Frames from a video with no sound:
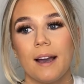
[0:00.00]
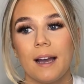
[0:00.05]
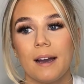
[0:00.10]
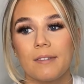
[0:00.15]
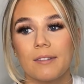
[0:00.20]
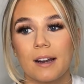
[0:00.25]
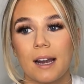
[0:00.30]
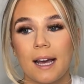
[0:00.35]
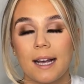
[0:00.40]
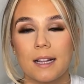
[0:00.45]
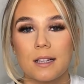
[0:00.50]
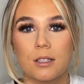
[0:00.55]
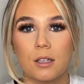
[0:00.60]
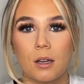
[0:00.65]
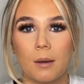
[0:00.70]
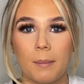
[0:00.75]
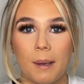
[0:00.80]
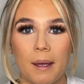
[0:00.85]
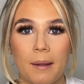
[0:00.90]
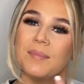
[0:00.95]
have clients
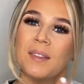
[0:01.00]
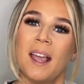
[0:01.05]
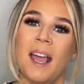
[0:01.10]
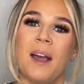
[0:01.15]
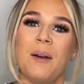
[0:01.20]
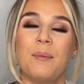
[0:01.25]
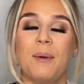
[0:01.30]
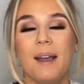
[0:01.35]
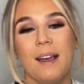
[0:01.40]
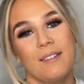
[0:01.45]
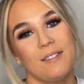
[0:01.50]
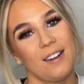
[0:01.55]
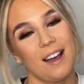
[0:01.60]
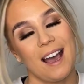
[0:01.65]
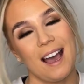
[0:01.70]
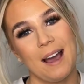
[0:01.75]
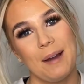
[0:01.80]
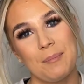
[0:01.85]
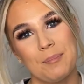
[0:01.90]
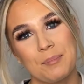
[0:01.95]
come in with
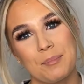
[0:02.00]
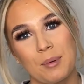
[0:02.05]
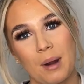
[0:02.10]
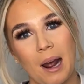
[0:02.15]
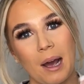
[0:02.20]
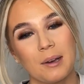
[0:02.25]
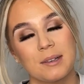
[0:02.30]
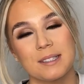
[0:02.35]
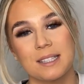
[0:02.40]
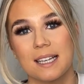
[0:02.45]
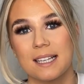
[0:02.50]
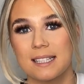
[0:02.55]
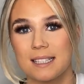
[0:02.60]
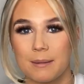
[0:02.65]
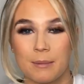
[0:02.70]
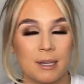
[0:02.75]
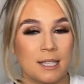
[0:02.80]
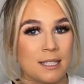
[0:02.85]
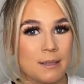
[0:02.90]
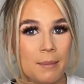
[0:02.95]
brows that are
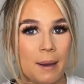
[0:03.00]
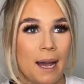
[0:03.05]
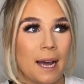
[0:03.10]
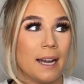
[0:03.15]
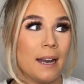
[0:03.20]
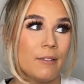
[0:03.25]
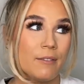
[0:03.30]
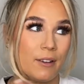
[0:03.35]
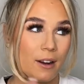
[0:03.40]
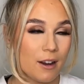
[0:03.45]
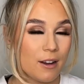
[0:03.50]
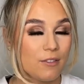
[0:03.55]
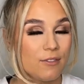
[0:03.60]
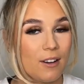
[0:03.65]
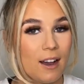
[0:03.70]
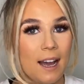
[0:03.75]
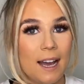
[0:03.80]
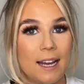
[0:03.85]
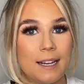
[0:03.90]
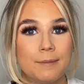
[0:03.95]
similar to mine and very
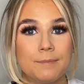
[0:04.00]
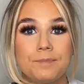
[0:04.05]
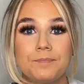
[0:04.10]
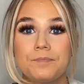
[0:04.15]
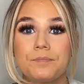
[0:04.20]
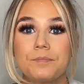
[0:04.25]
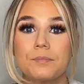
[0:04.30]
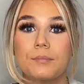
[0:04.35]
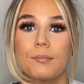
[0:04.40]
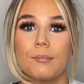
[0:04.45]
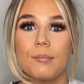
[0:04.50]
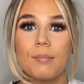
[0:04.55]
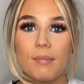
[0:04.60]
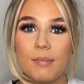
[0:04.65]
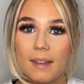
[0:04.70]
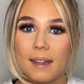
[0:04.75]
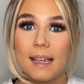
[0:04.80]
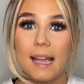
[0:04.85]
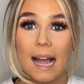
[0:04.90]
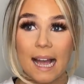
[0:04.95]
fine,
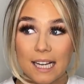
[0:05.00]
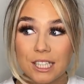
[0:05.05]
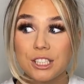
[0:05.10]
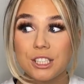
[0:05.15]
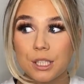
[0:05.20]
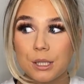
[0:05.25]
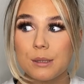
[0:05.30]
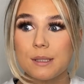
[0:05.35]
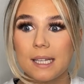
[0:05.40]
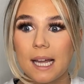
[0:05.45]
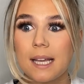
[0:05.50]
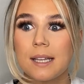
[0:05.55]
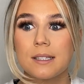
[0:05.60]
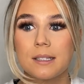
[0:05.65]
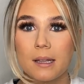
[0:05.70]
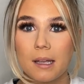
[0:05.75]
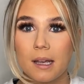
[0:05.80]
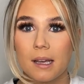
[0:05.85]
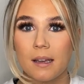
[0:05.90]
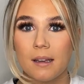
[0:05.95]
I do tend
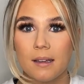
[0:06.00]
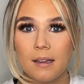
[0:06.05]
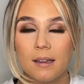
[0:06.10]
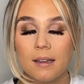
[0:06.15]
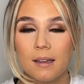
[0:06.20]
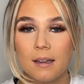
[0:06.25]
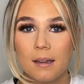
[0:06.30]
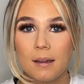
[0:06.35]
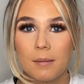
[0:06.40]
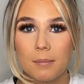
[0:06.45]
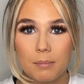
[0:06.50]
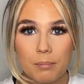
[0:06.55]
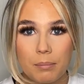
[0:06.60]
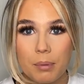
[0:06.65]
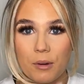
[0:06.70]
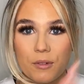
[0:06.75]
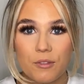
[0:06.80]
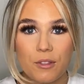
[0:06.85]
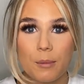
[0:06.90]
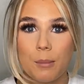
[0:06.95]
to
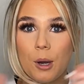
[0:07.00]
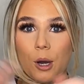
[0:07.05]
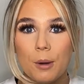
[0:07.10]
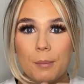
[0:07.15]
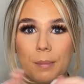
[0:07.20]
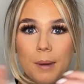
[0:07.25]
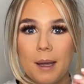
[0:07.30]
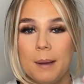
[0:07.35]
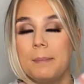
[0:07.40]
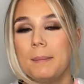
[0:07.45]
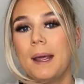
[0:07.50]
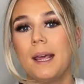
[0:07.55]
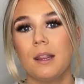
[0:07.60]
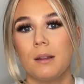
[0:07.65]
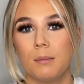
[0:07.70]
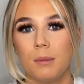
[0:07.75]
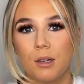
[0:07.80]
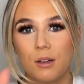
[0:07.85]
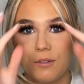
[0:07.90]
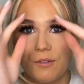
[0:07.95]
buff them up and make them
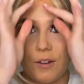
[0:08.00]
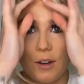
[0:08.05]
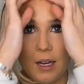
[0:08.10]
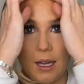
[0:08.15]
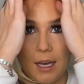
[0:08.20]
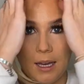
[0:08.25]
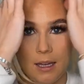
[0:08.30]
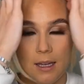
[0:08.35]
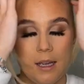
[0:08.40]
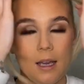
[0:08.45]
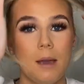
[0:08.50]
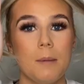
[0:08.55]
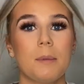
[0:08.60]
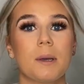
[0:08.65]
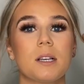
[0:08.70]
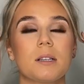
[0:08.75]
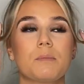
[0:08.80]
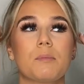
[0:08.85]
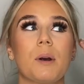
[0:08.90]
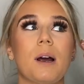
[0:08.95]
look fuller,
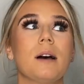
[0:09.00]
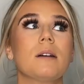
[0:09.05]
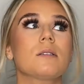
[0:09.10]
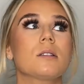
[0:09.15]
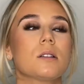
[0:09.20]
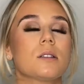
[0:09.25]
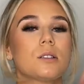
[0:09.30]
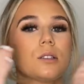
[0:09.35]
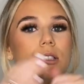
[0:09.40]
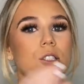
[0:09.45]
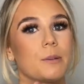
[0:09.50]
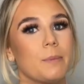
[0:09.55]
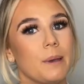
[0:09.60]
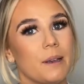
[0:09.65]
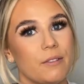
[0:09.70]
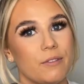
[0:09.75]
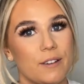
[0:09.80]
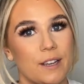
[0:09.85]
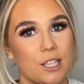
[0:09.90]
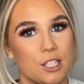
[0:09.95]
because brows are such a big
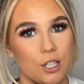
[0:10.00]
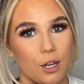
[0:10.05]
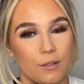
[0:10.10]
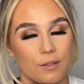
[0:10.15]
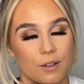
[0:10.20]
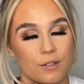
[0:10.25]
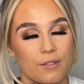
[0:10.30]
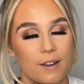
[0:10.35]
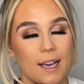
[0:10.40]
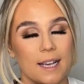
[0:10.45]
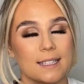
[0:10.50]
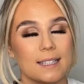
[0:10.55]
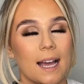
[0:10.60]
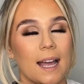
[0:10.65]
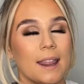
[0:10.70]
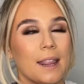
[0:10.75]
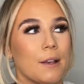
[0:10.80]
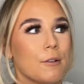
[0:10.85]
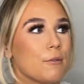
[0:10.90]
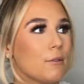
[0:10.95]
feature of the face
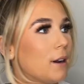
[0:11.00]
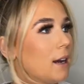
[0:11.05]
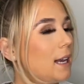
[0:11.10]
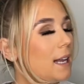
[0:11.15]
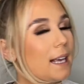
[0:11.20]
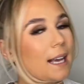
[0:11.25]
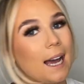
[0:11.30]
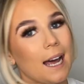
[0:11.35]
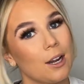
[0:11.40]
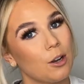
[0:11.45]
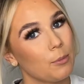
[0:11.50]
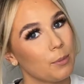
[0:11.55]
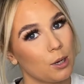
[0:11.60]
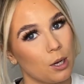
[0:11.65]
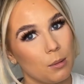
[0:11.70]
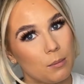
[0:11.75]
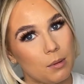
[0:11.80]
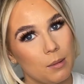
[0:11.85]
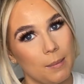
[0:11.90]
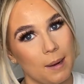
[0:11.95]
and they really cannot be
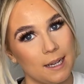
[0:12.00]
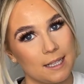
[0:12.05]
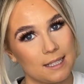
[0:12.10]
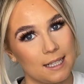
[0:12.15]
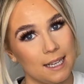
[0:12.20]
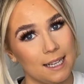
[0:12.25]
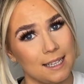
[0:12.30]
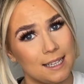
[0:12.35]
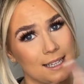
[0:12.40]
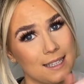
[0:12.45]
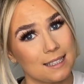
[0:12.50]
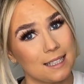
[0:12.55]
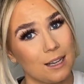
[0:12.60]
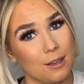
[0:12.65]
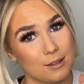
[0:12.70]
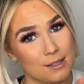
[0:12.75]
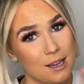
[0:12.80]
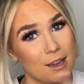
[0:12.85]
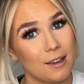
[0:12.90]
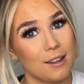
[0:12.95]
compromised, ladies. I'll
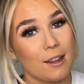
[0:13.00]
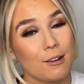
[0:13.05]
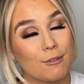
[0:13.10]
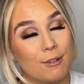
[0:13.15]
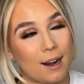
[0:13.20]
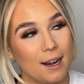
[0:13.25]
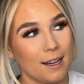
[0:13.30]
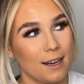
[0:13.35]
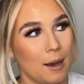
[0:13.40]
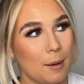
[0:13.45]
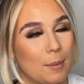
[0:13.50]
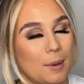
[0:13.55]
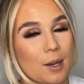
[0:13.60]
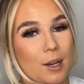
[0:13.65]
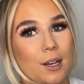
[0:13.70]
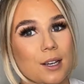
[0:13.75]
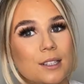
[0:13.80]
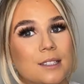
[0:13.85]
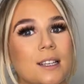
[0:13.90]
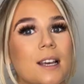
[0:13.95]
tell you that right now,
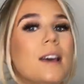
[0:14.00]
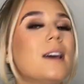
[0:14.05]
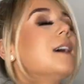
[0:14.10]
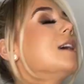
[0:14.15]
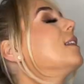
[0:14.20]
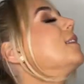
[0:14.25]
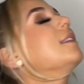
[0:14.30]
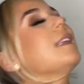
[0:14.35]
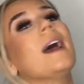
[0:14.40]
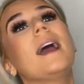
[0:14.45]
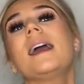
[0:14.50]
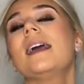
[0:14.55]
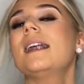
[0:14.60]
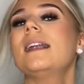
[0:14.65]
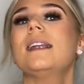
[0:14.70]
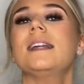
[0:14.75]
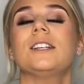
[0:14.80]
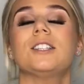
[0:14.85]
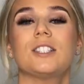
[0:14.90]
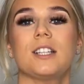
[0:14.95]
because they
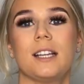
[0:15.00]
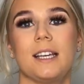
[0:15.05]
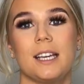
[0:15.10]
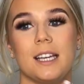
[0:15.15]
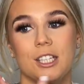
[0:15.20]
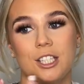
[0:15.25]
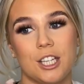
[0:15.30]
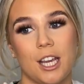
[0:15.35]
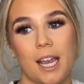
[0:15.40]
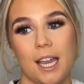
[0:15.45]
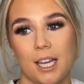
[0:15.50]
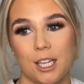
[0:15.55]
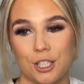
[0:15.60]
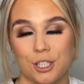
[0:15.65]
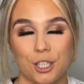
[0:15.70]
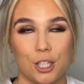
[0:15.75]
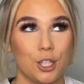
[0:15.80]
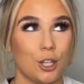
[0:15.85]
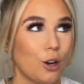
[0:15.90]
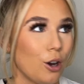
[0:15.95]
literally change
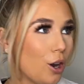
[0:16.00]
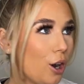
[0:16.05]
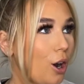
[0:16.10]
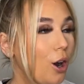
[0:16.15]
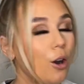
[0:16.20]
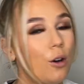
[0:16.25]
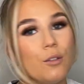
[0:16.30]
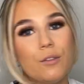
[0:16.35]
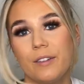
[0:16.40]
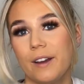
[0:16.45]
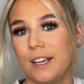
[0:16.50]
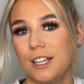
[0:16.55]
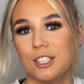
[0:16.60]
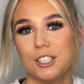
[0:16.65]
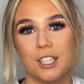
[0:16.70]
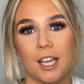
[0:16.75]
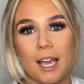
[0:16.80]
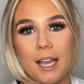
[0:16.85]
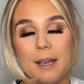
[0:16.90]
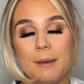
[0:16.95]
your whole face
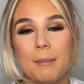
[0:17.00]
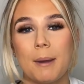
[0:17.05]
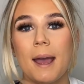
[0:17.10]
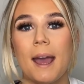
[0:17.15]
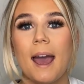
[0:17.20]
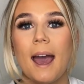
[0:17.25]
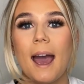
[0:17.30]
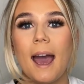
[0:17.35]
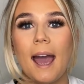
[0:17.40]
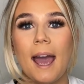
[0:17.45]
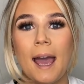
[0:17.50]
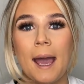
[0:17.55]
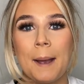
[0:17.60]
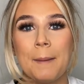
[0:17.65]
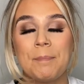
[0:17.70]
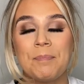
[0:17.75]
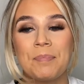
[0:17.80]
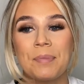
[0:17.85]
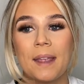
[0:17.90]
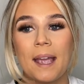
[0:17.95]
shape
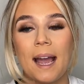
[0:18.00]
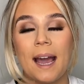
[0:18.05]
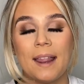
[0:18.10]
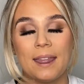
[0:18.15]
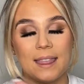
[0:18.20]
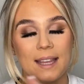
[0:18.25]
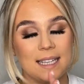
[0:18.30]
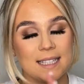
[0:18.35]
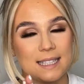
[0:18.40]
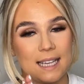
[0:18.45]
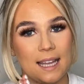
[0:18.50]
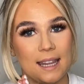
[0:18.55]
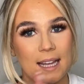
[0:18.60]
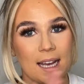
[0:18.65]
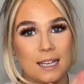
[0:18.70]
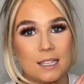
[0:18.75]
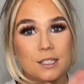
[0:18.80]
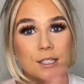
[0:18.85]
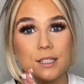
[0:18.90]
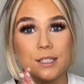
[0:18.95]
and things like
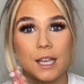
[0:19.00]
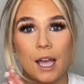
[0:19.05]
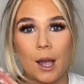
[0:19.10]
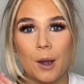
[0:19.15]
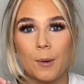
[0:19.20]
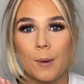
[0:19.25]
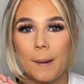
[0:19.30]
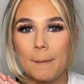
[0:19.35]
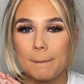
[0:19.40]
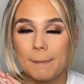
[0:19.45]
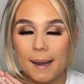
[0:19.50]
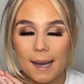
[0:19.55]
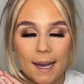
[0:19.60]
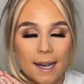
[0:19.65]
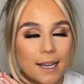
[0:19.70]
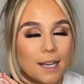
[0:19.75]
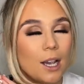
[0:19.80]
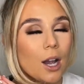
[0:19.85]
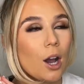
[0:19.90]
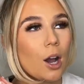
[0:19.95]
that. So
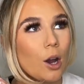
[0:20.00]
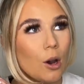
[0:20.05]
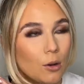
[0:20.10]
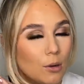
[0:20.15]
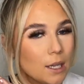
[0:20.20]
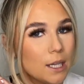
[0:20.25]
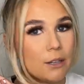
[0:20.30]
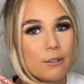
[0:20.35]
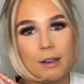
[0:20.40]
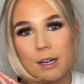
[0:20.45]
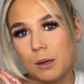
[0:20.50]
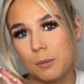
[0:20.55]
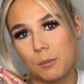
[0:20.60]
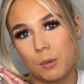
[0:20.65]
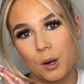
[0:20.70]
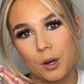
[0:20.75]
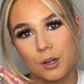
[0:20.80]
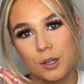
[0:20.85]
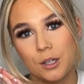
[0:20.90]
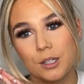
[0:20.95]
my holy grail
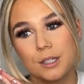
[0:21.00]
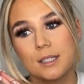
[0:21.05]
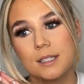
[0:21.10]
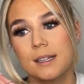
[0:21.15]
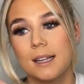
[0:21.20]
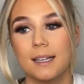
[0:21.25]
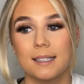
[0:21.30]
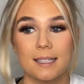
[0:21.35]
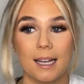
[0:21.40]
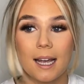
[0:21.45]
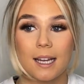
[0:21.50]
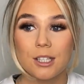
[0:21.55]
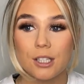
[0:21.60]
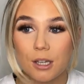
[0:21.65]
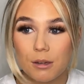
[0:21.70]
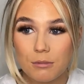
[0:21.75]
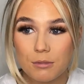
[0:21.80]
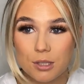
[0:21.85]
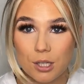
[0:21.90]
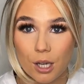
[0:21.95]
product that I
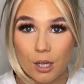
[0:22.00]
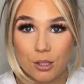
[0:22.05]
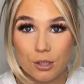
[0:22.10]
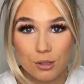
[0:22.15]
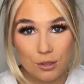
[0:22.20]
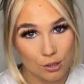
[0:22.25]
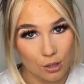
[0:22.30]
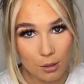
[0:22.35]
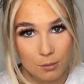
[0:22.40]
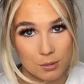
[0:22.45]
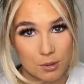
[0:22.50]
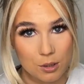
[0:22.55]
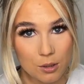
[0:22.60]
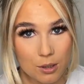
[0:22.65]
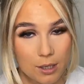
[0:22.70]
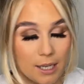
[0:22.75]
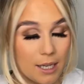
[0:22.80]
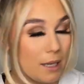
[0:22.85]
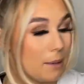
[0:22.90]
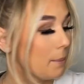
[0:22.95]
don't stop
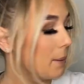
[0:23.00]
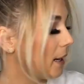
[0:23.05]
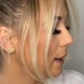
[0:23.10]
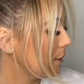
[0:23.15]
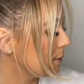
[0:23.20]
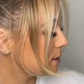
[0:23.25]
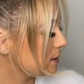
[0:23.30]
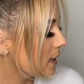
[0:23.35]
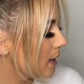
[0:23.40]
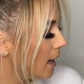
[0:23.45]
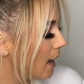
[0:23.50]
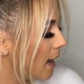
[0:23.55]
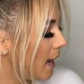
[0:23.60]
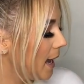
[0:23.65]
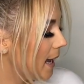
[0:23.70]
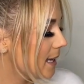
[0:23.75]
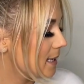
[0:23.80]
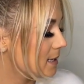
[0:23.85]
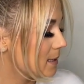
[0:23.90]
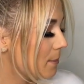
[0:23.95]
talking about
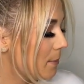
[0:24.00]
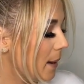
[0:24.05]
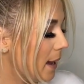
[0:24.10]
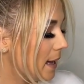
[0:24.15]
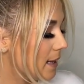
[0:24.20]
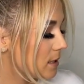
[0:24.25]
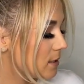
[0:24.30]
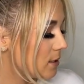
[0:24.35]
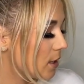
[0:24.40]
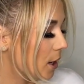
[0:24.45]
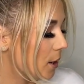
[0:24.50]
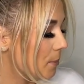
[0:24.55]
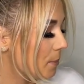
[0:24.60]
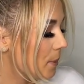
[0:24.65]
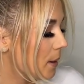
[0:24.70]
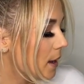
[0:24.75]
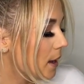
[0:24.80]
is the Pears soap.